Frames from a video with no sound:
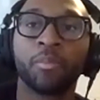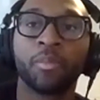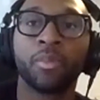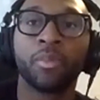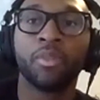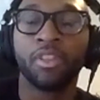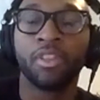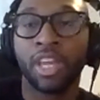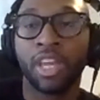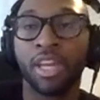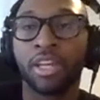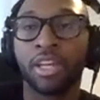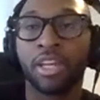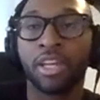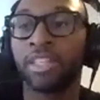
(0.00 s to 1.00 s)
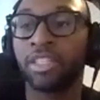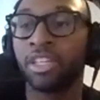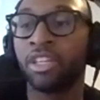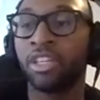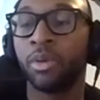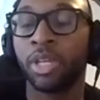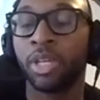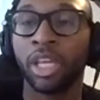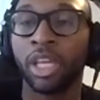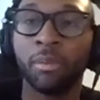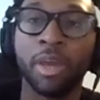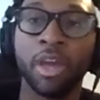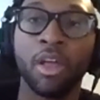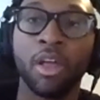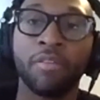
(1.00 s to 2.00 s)
The thing is, if I send you an
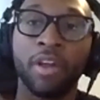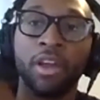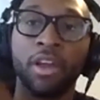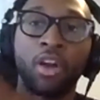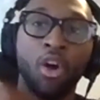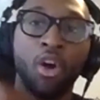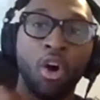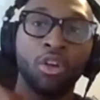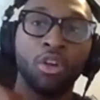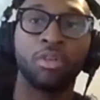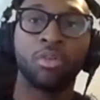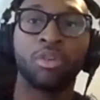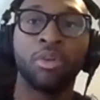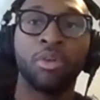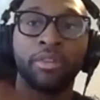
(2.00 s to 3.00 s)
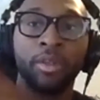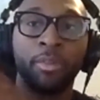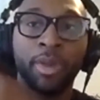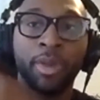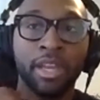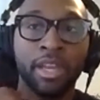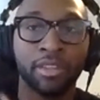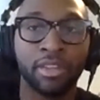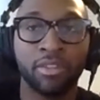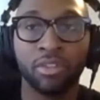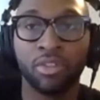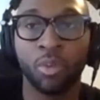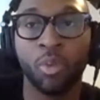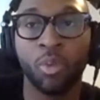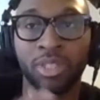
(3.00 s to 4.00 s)
email, if I call you, you have to pay attention
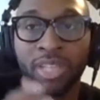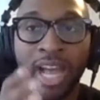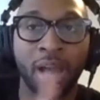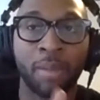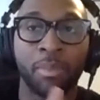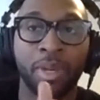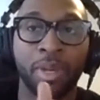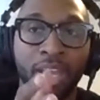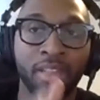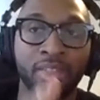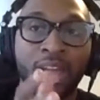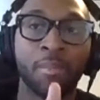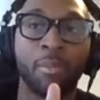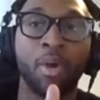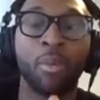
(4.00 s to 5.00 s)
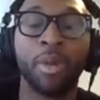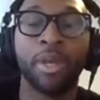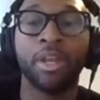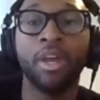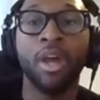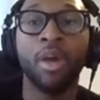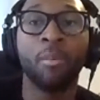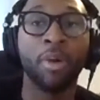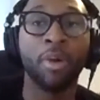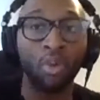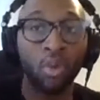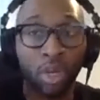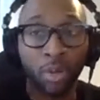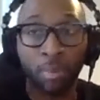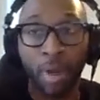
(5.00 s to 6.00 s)
to what's happening in that moment. But
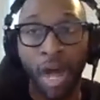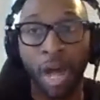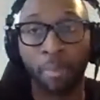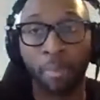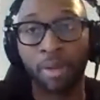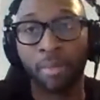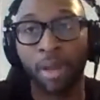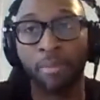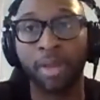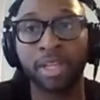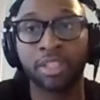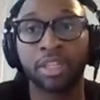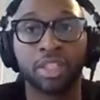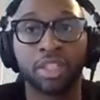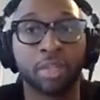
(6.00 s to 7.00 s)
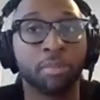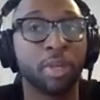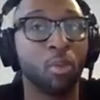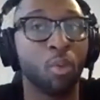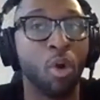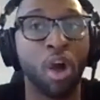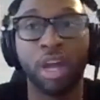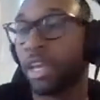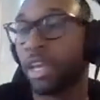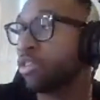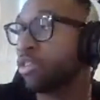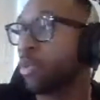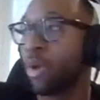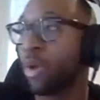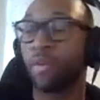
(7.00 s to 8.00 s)
you can pop in my message and be walking
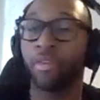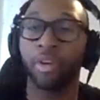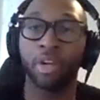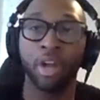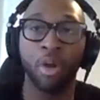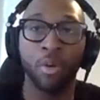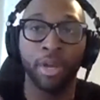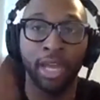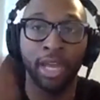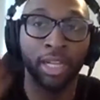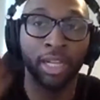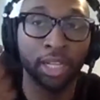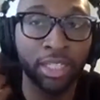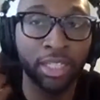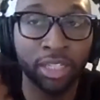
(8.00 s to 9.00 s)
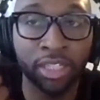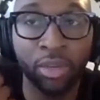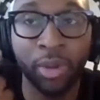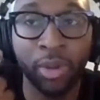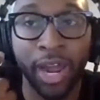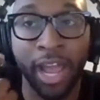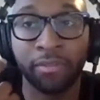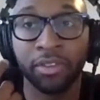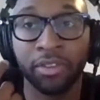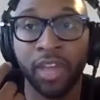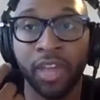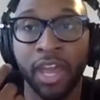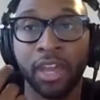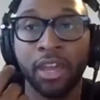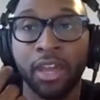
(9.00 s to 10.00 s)
to wherever you're going and listen to what I have to
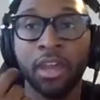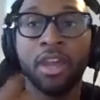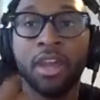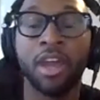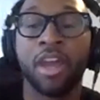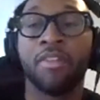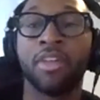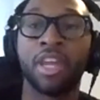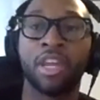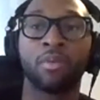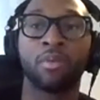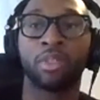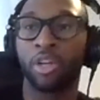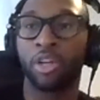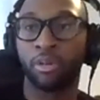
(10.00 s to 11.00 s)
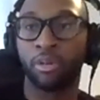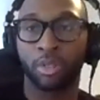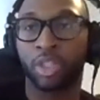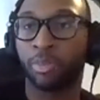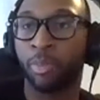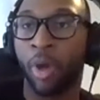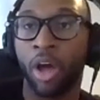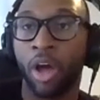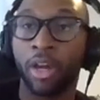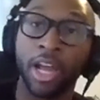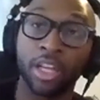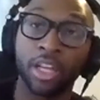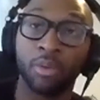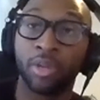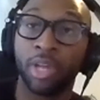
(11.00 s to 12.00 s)
say. And then in return, respond
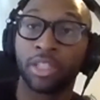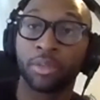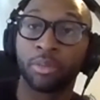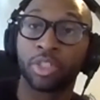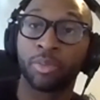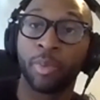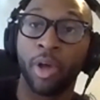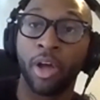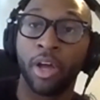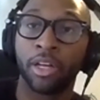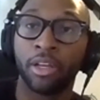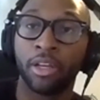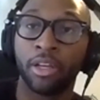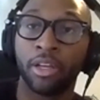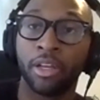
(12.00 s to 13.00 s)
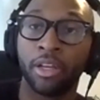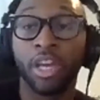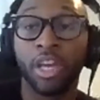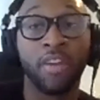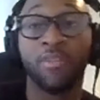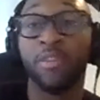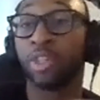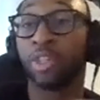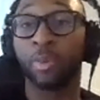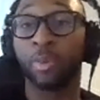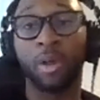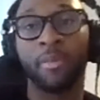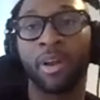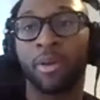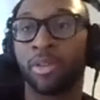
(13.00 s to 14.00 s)
how you like to respond. If you
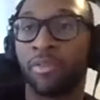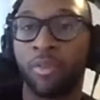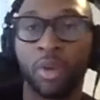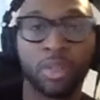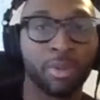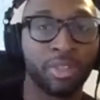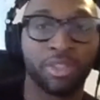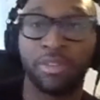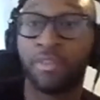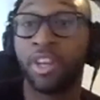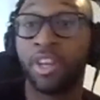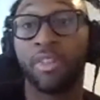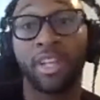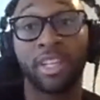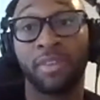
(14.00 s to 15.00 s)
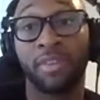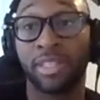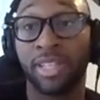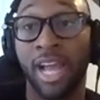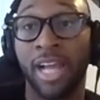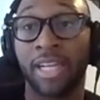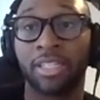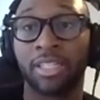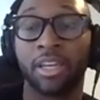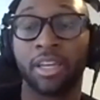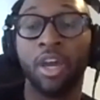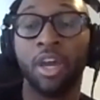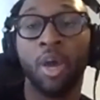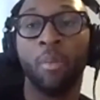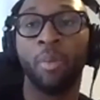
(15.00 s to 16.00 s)
respond back with a voice message or video, that's fantastic.
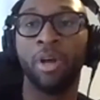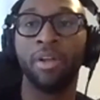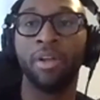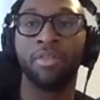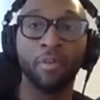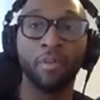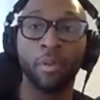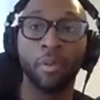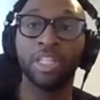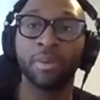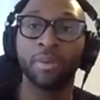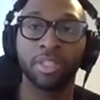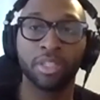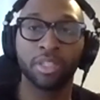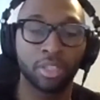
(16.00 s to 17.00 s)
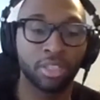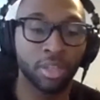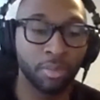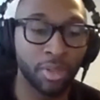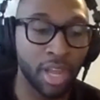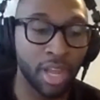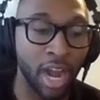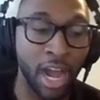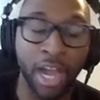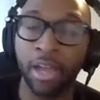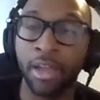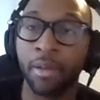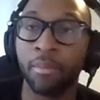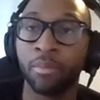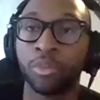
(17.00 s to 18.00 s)
But the voice message is something that I
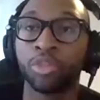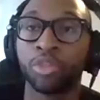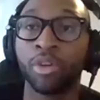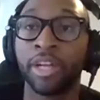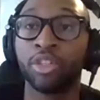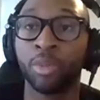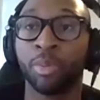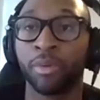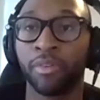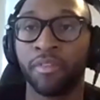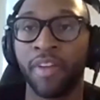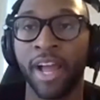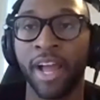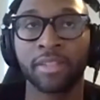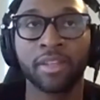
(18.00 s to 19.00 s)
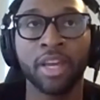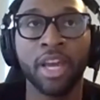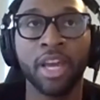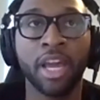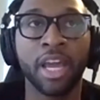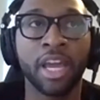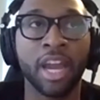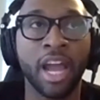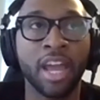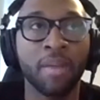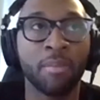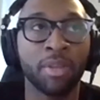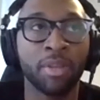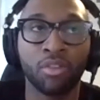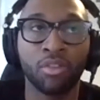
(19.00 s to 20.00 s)
am trying to perfect, and I
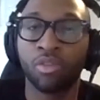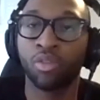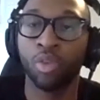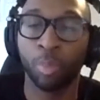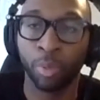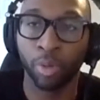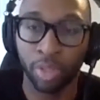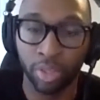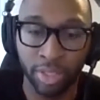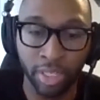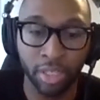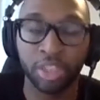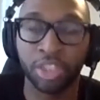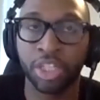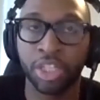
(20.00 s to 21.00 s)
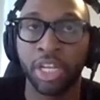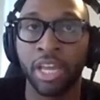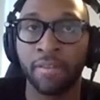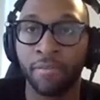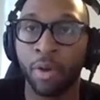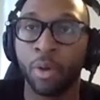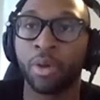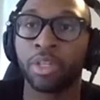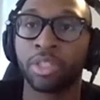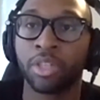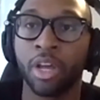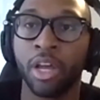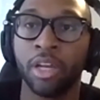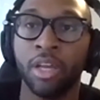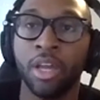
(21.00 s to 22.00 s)
have been super diligent and focused
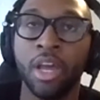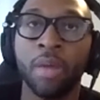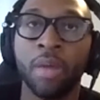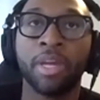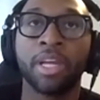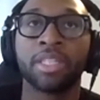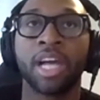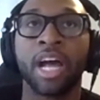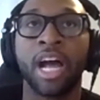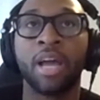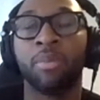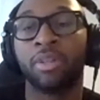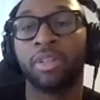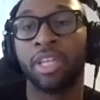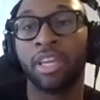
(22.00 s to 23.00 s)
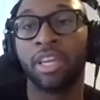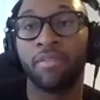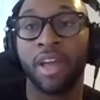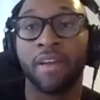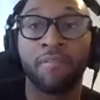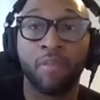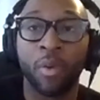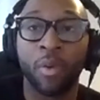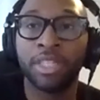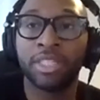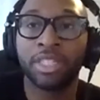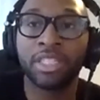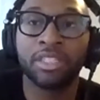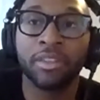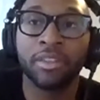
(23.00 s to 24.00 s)
on, because I believe that
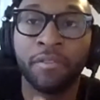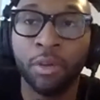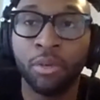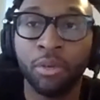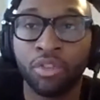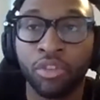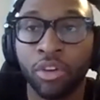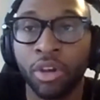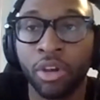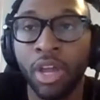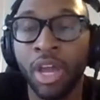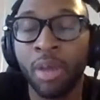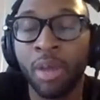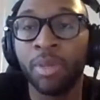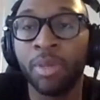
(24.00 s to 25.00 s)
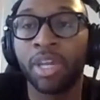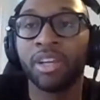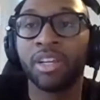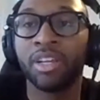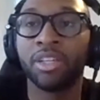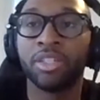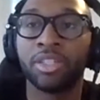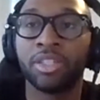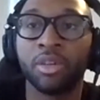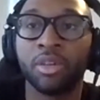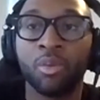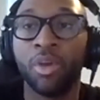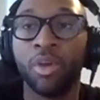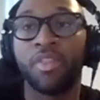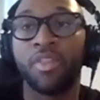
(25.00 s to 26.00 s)
voice is the future, because with